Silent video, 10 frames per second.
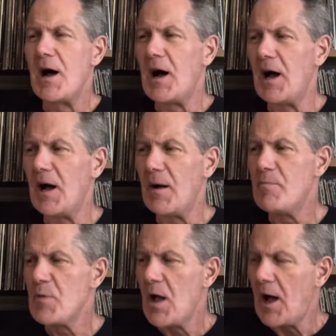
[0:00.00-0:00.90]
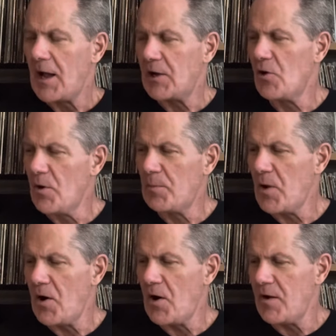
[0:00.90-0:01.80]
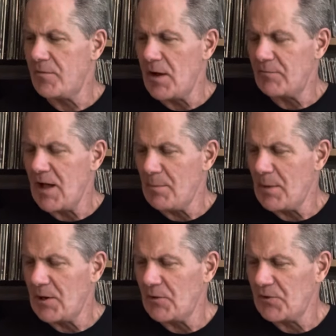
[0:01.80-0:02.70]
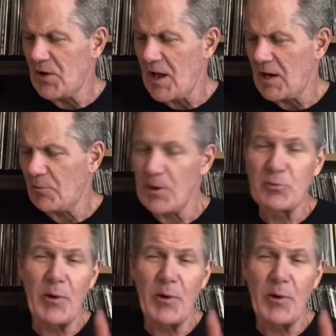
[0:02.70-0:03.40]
Uh, I go up there. I've, I've got my little stack of records.